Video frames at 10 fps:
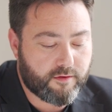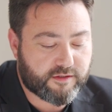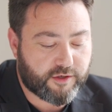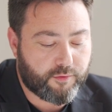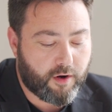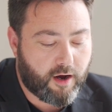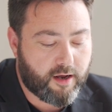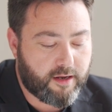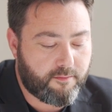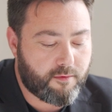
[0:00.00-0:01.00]
So
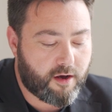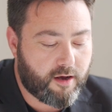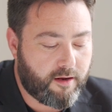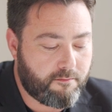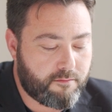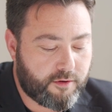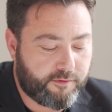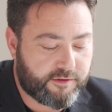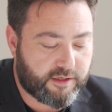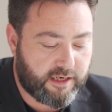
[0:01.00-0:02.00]
I'm
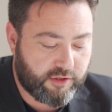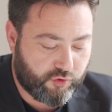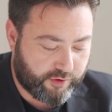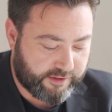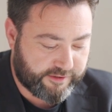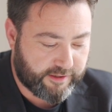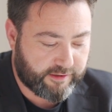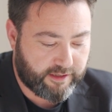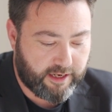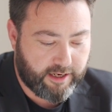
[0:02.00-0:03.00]
most
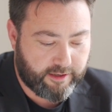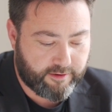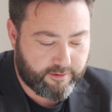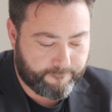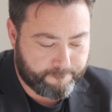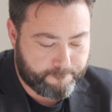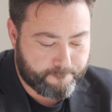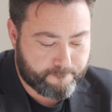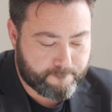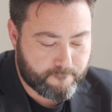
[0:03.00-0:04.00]
interested in
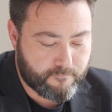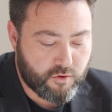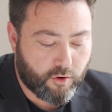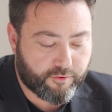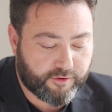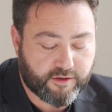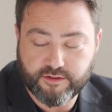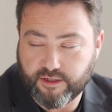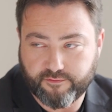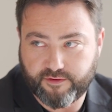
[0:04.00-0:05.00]
not the
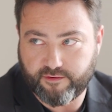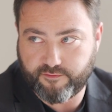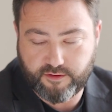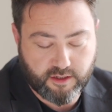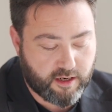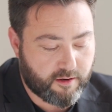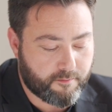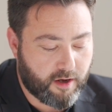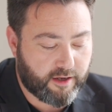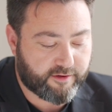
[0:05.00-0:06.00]
Conservatives.
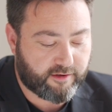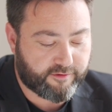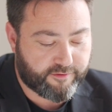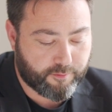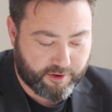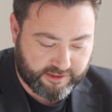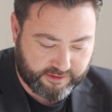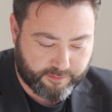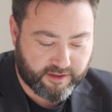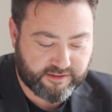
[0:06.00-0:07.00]
I think that the
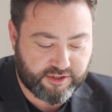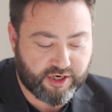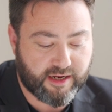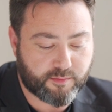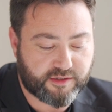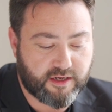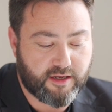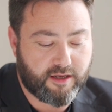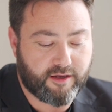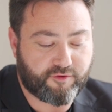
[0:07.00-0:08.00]
Brexit Party
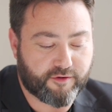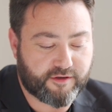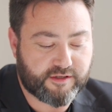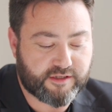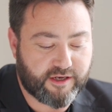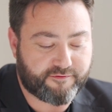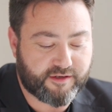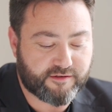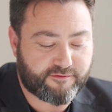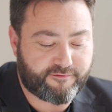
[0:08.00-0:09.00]
chaps have got the
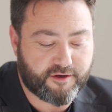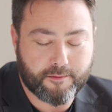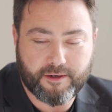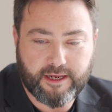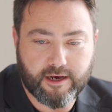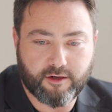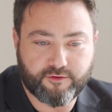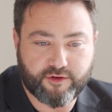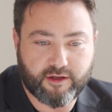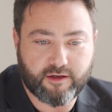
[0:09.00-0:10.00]
Conservatives firmly
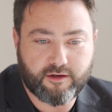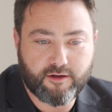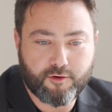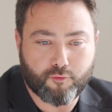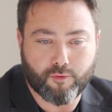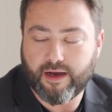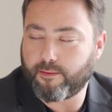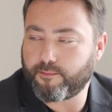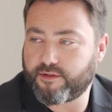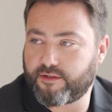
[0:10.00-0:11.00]
under
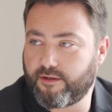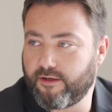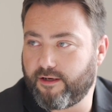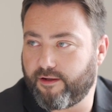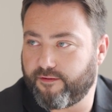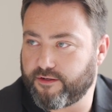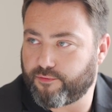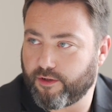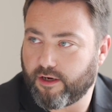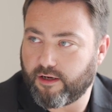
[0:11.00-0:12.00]
wraps in
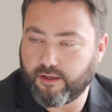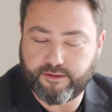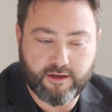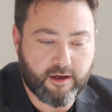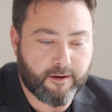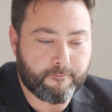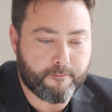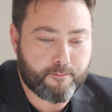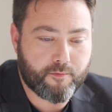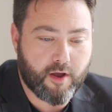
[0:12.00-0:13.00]
this regard.
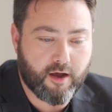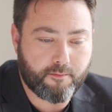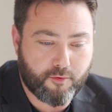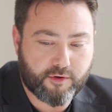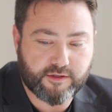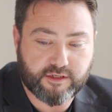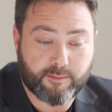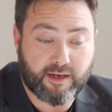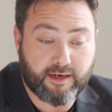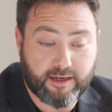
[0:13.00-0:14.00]
I'm more concerned
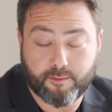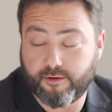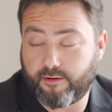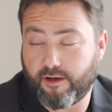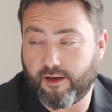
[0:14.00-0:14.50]
about Labour.